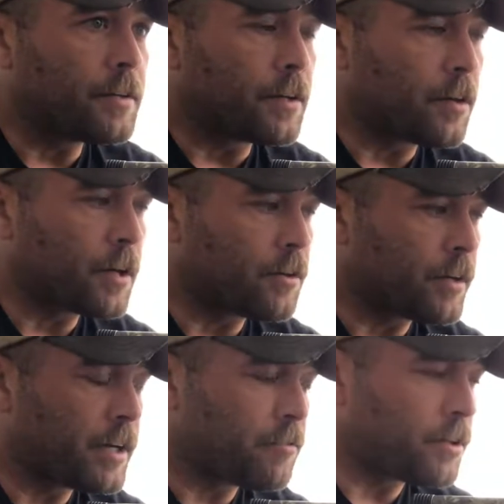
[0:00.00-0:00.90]

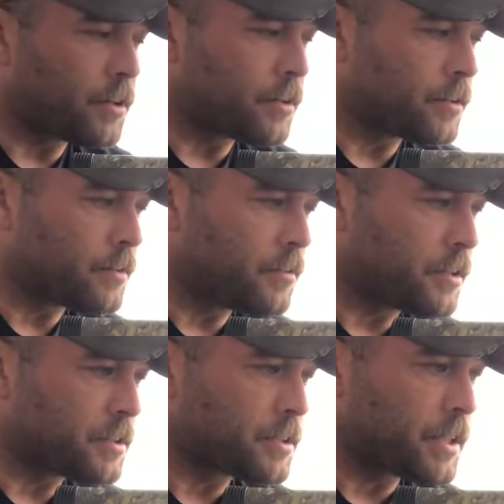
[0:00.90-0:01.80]
don't have a
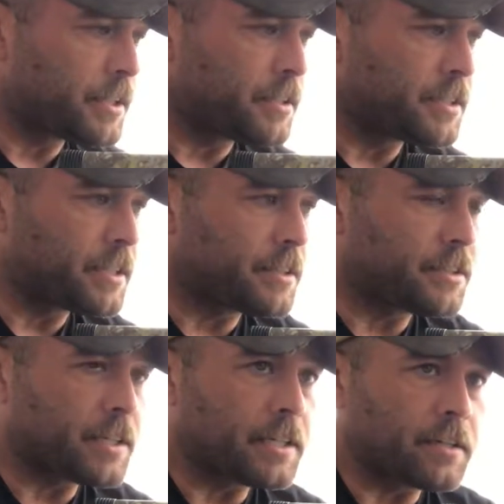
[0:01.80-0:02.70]
sled to set
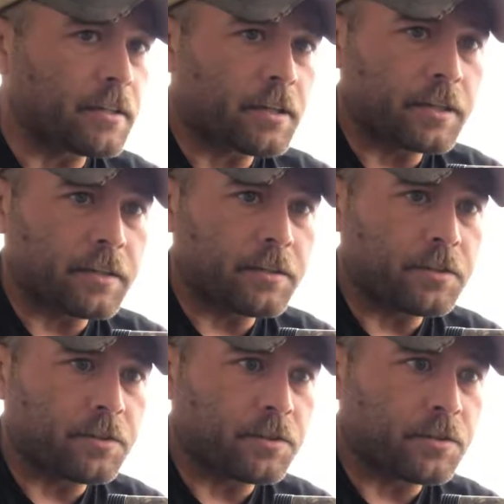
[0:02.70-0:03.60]
this thing and lock it
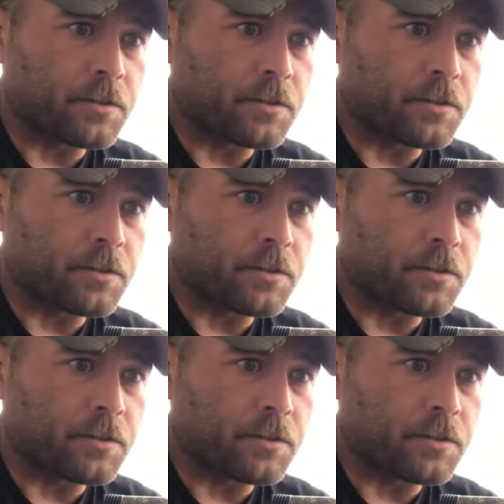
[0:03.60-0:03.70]
into,